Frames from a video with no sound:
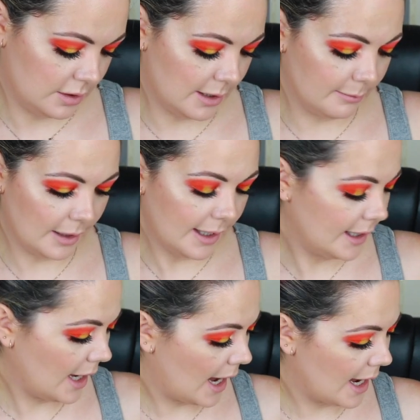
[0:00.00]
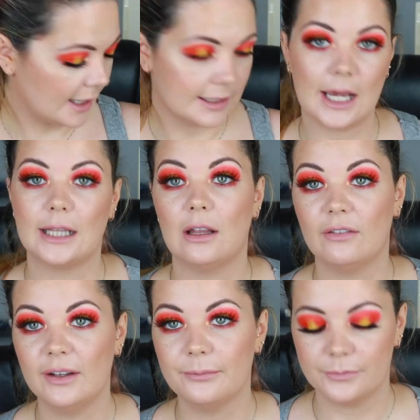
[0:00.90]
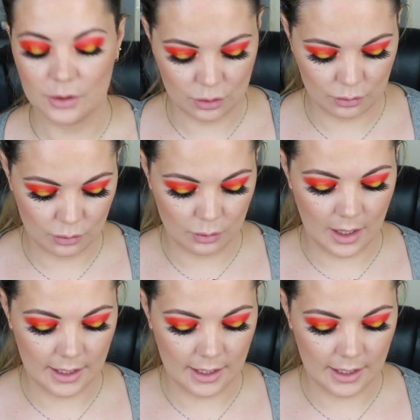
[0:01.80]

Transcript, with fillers: Dim light and I love it. So